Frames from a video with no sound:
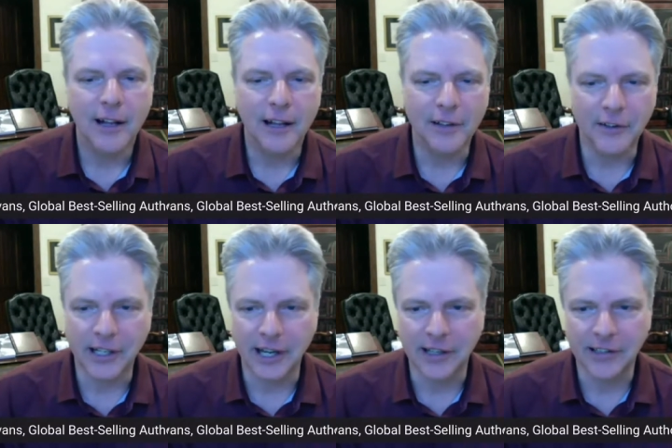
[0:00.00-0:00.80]
and you
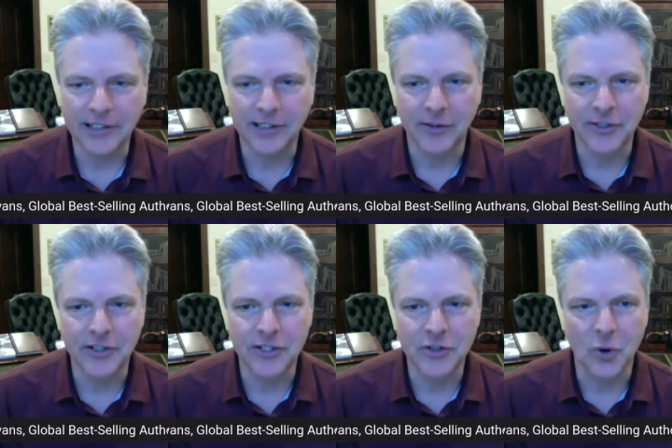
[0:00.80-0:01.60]
think i could sit there and
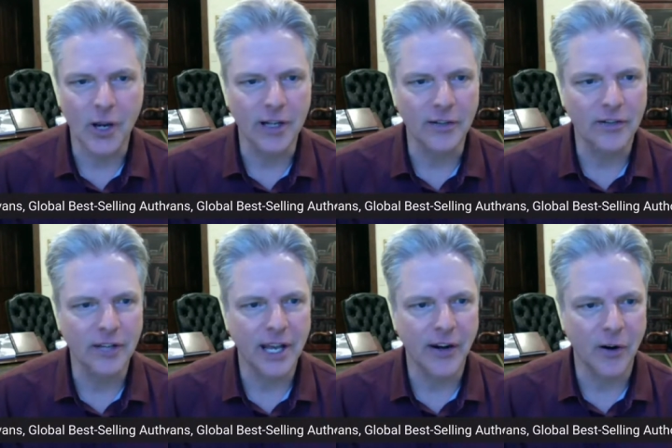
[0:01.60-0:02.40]
just enjoy it
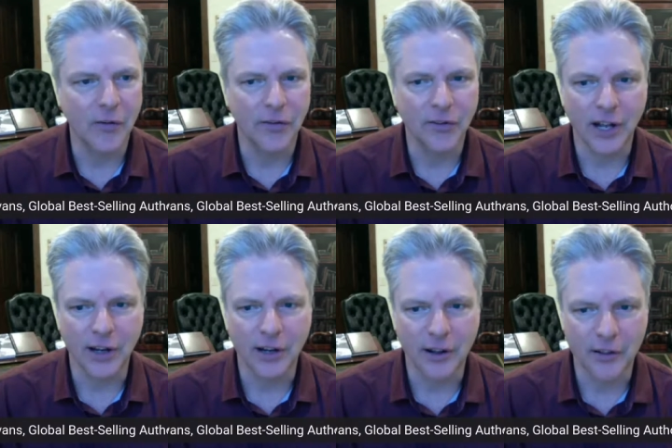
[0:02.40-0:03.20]
instead all of a
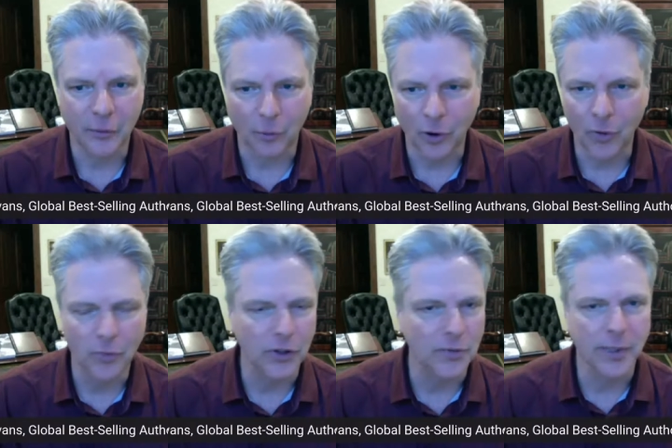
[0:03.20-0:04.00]
sudden the room
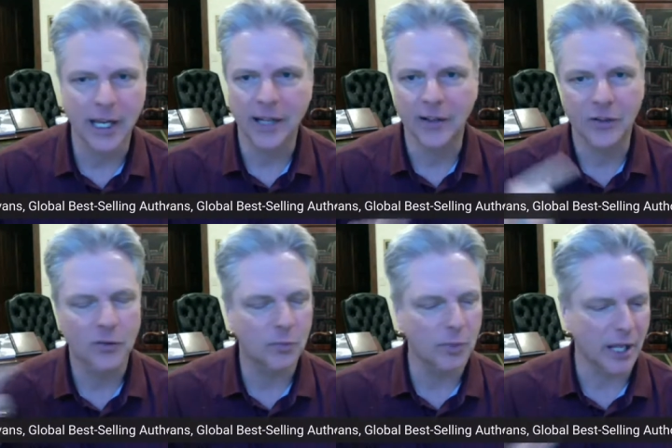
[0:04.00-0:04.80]
just began to
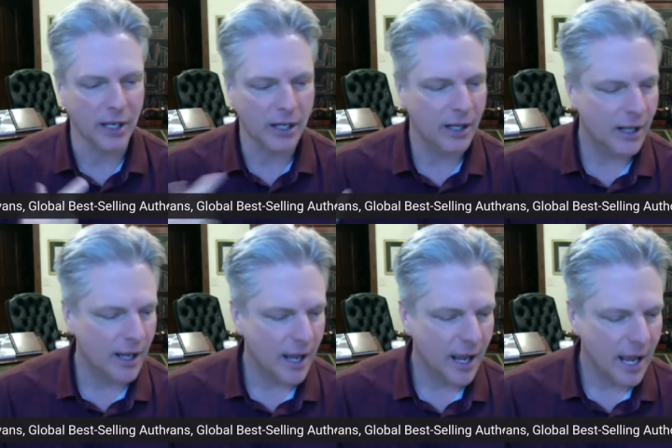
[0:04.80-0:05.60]
spin
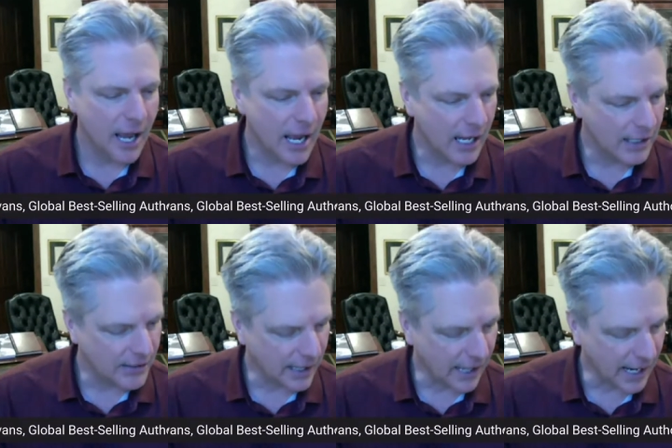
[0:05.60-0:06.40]
and
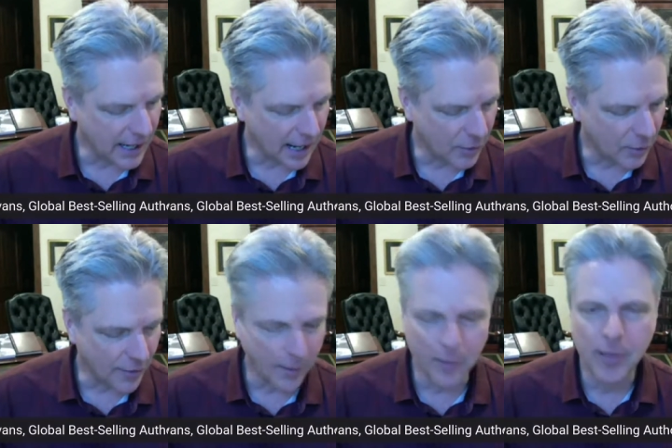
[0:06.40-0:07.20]
it's like I, I don't know if
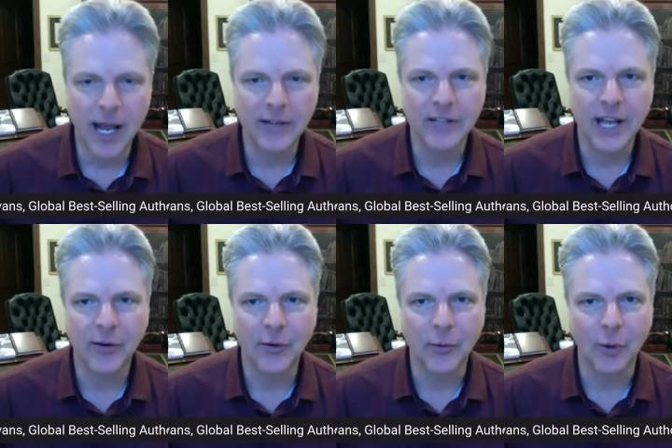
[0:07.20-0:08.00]
i'm going to pass
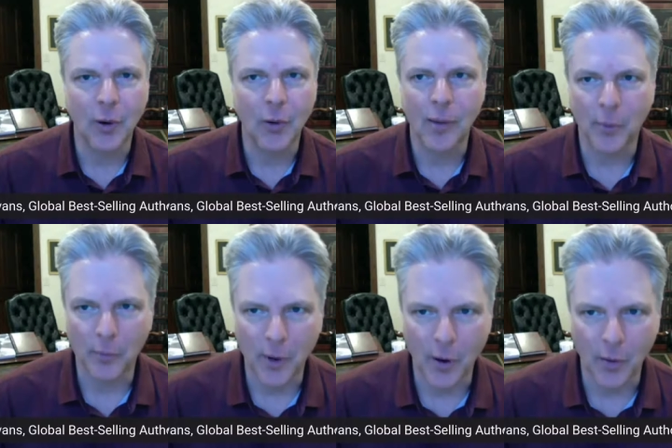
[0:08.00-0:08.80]
out or throw up or
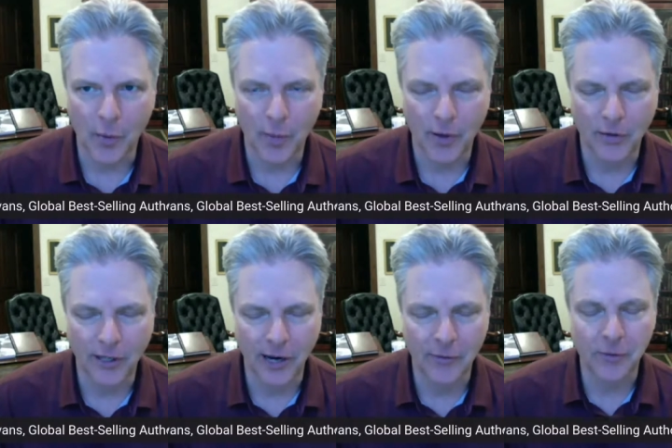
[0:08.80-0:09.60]
both but it's
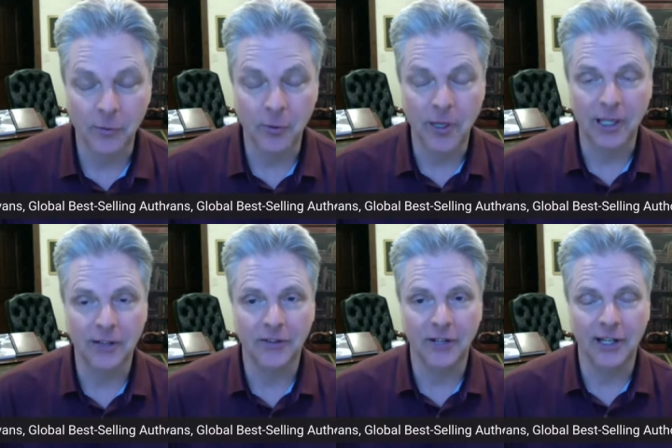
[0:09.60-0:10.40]
like i was
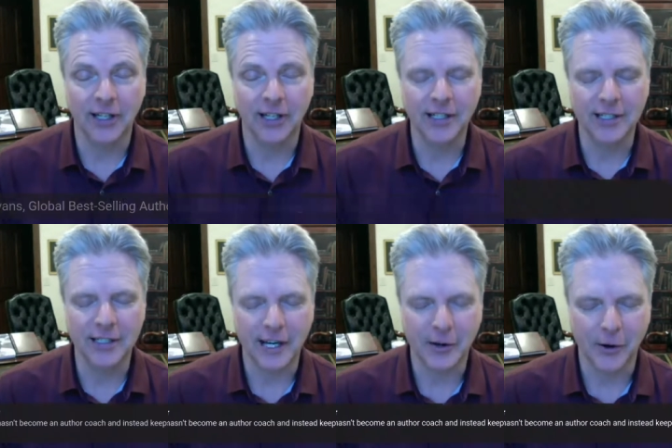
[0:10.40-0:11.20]
really sick and i
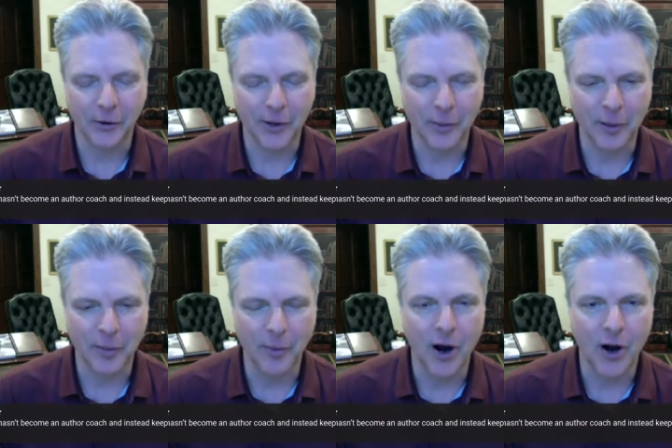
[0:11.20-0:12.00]
just i curled up in a
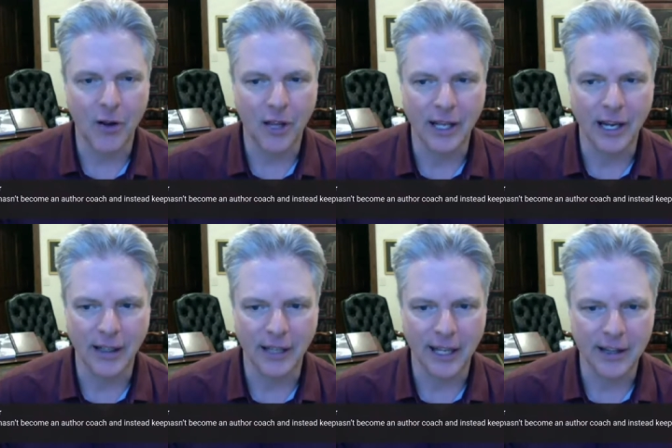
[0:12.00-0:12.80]
ball and i
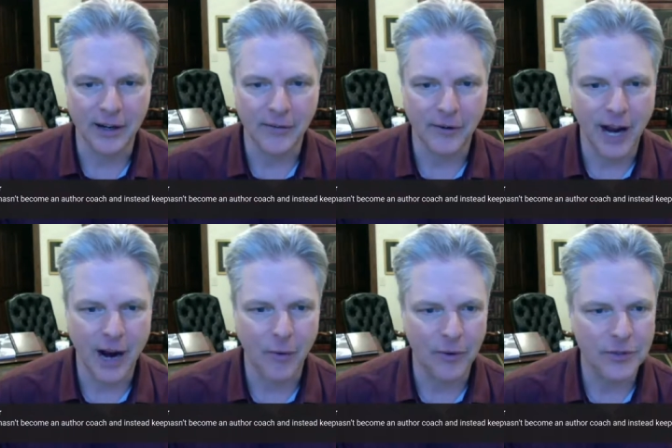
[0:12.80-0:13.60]
lay there for
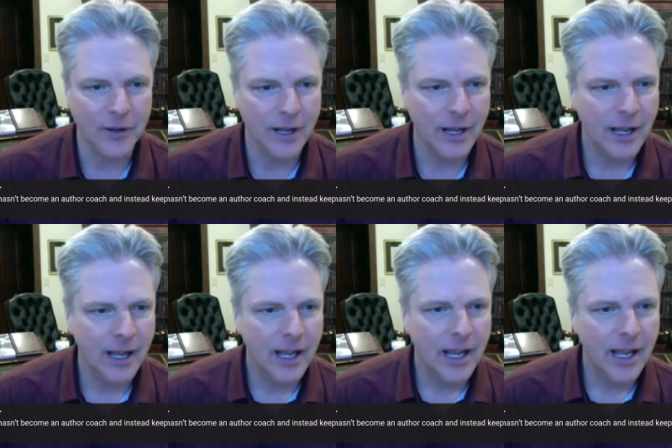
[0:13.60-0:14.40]
hours
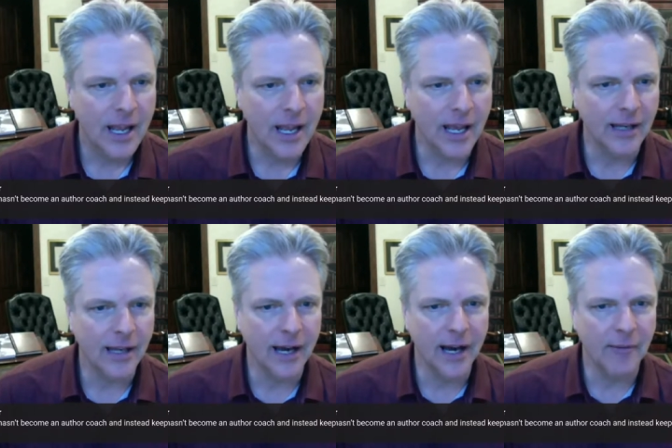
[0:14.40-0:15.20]

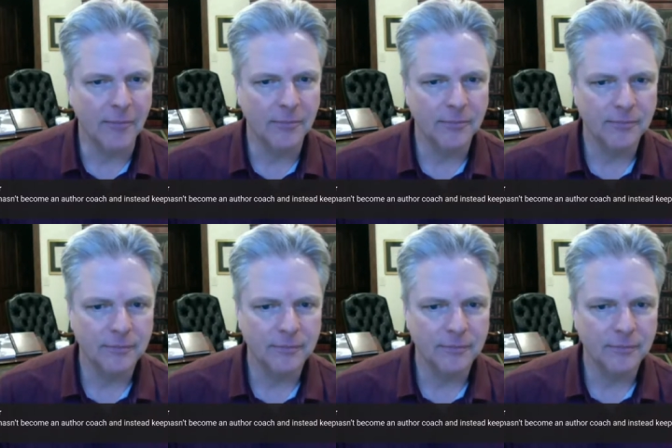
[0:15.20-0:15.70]
and um